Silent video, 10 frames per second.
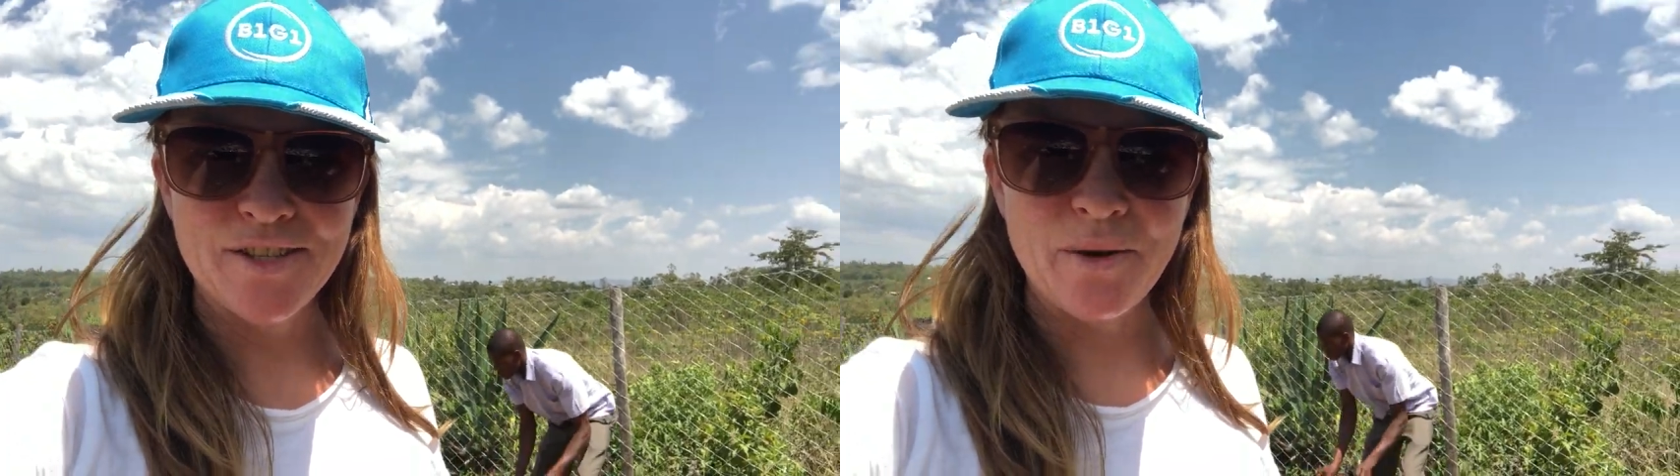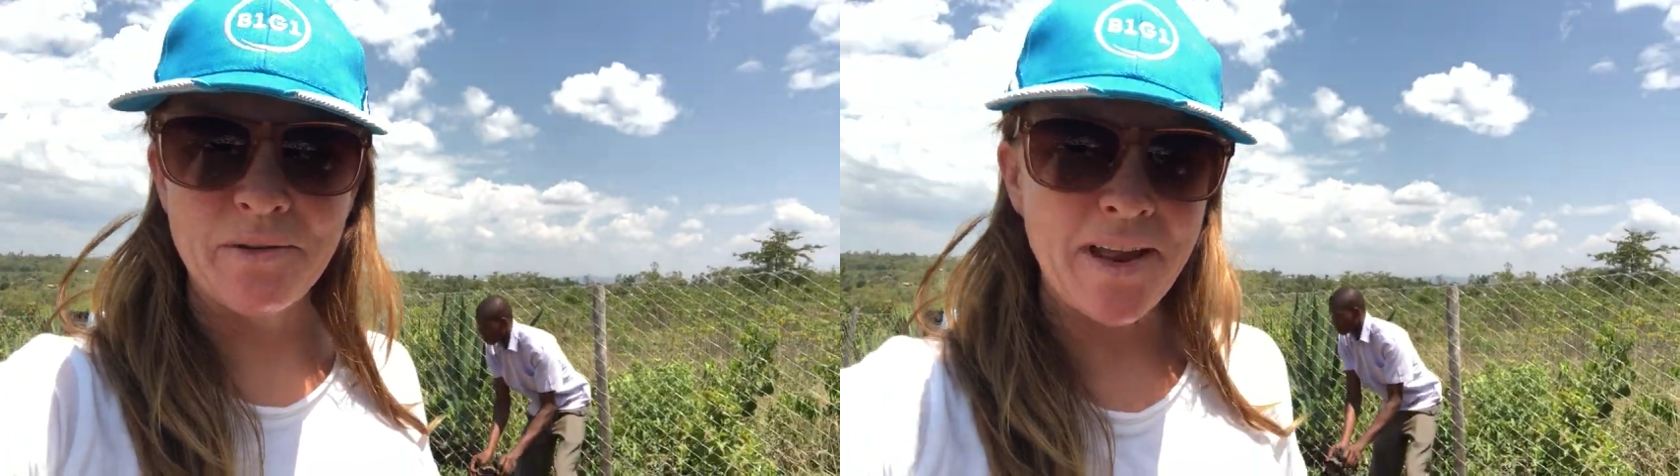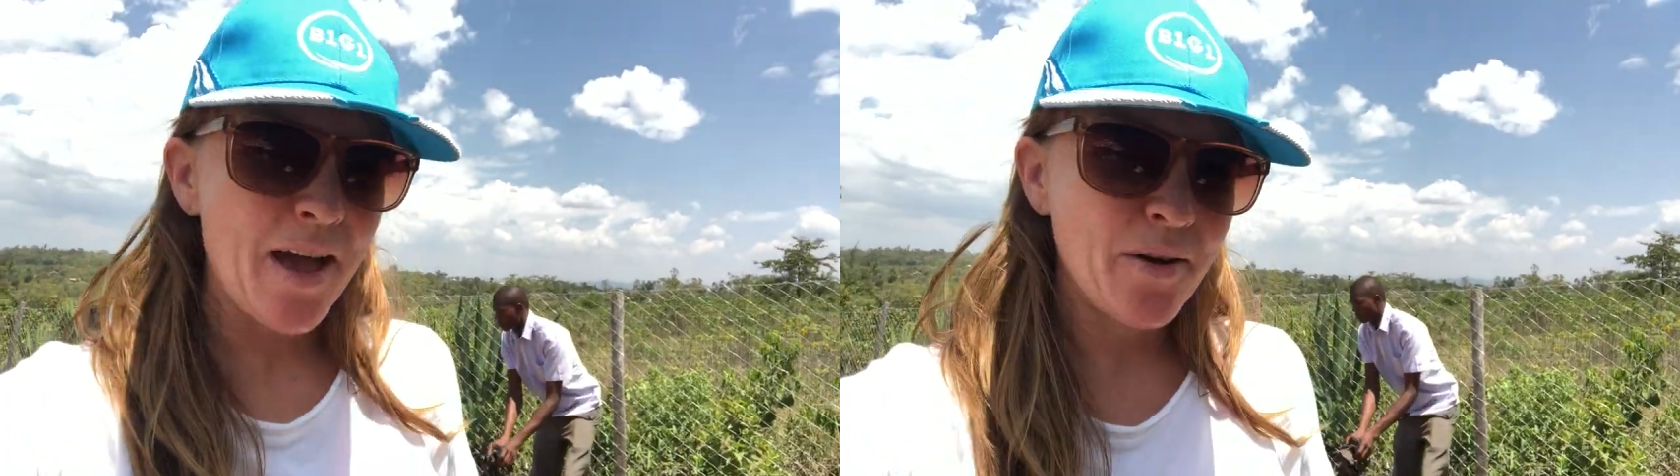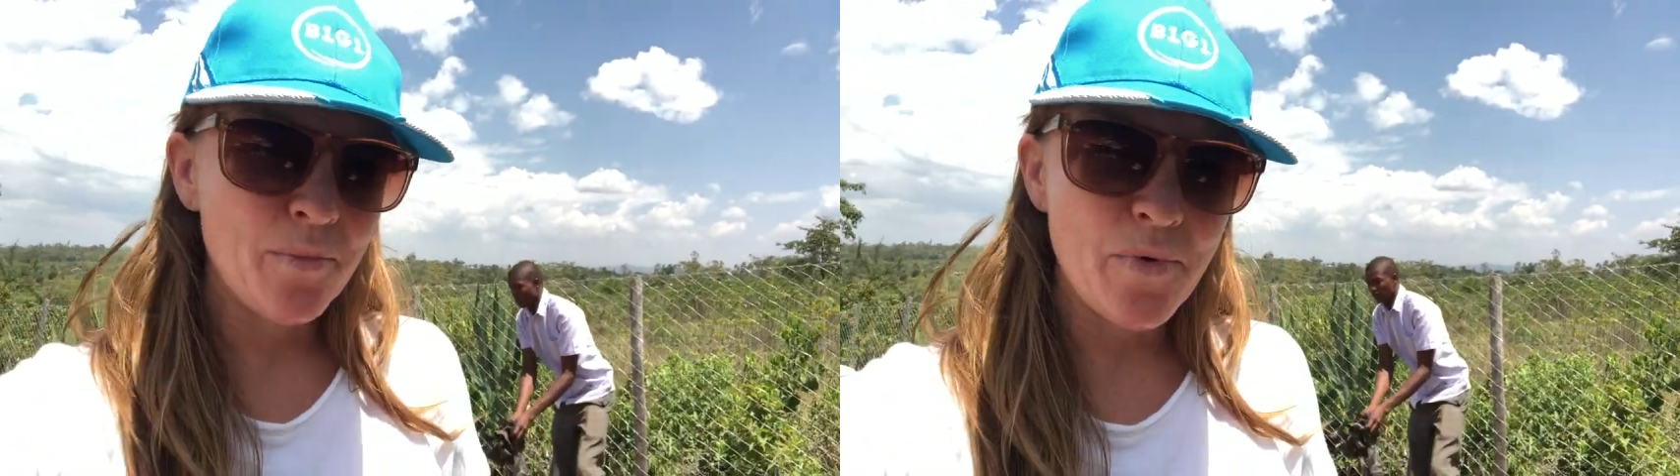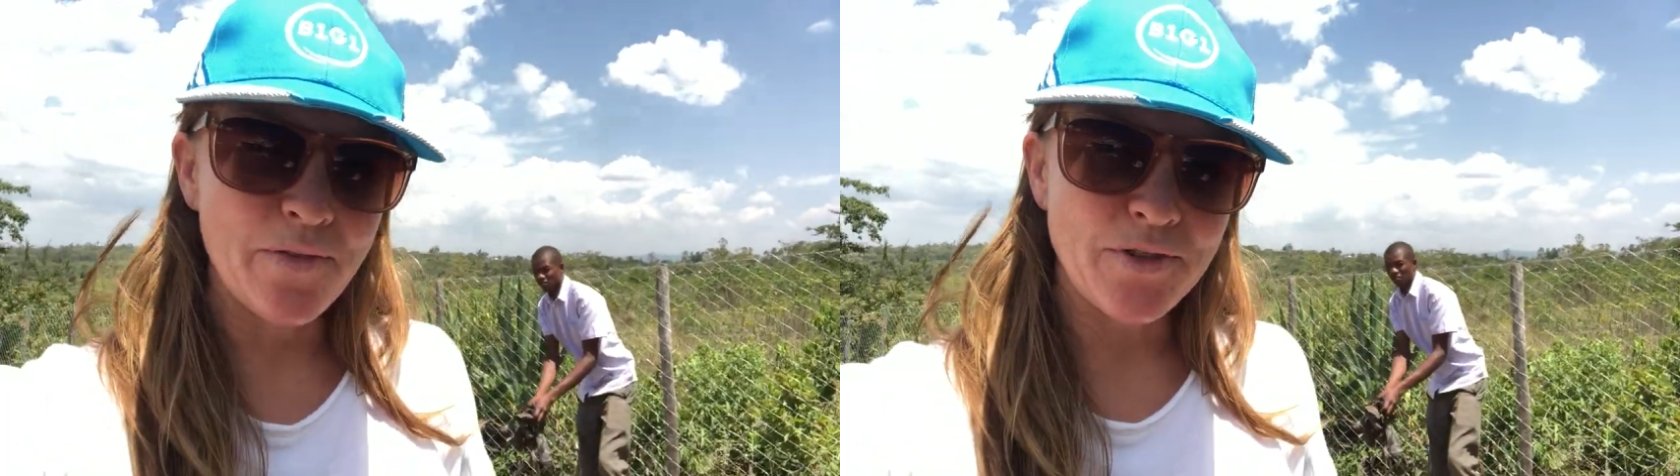So we've now
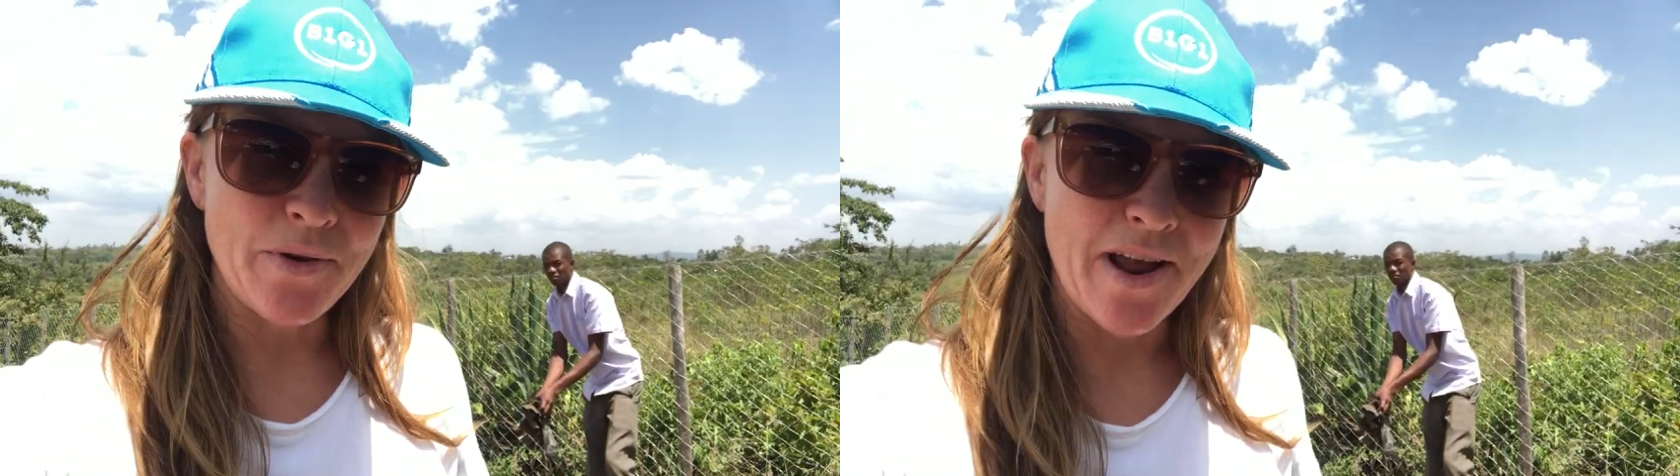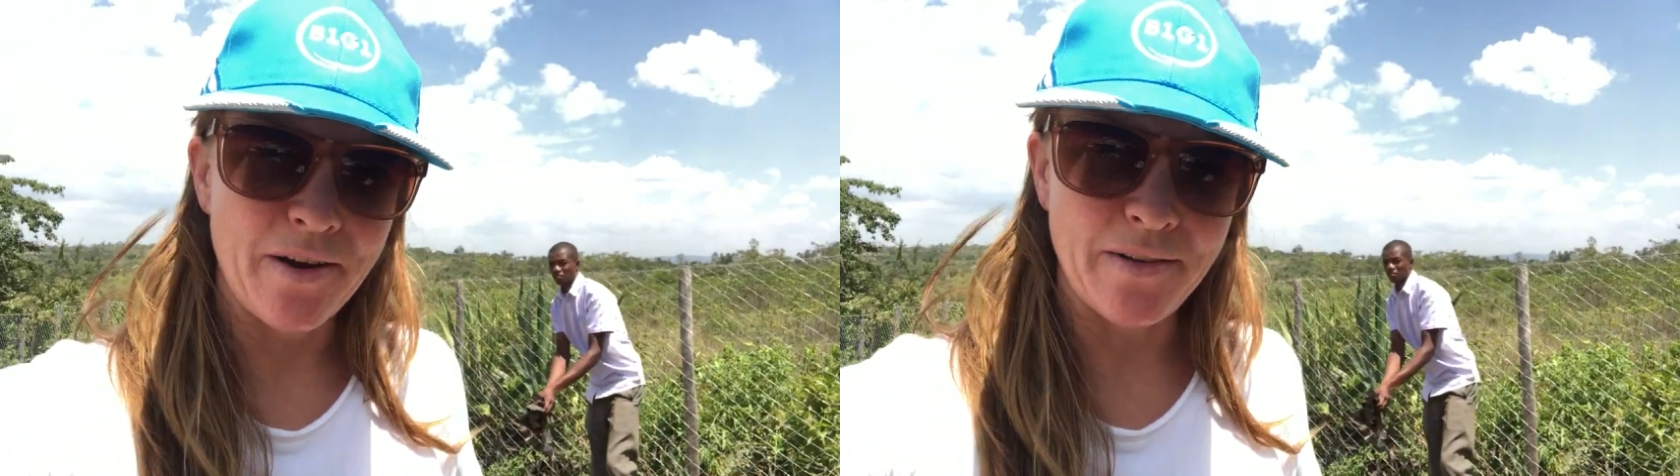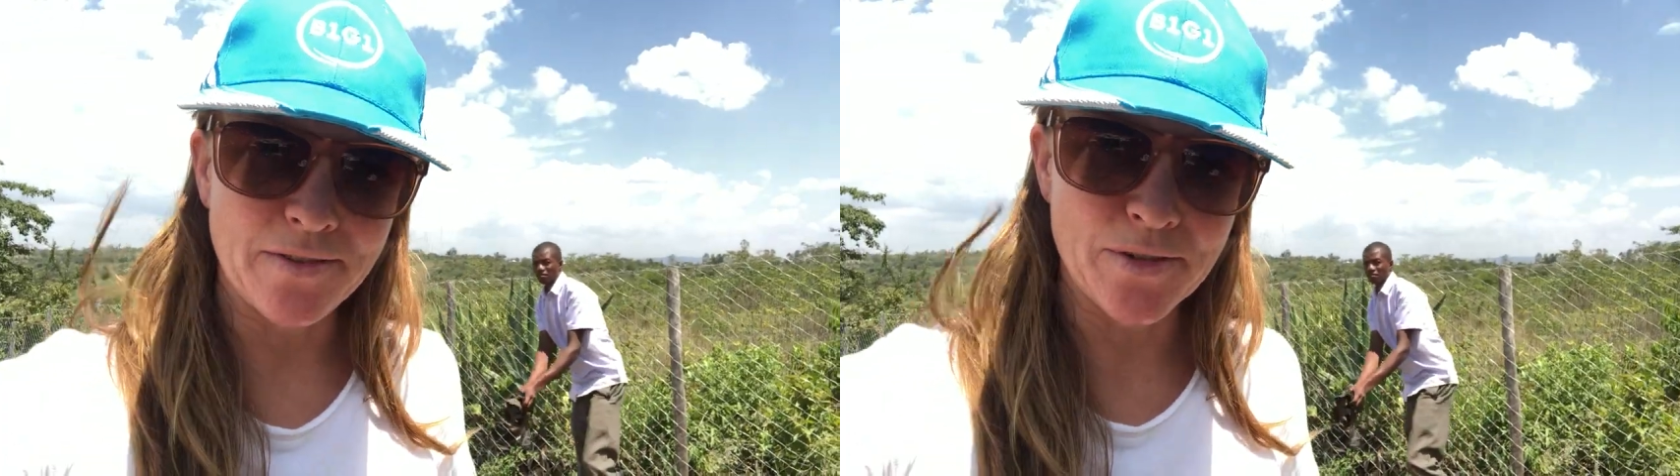moved to an area of the